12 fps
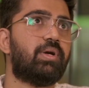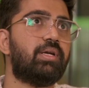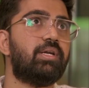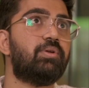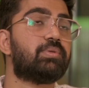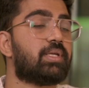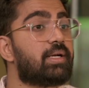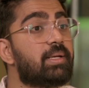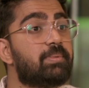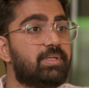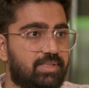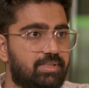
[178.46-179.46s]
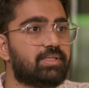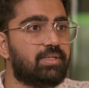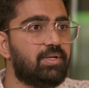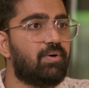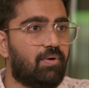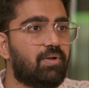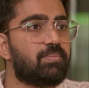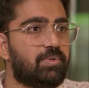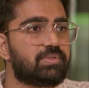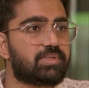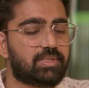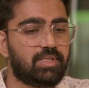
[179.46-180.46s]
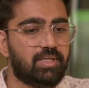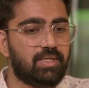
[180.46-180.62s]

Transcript: 20 to 30% almost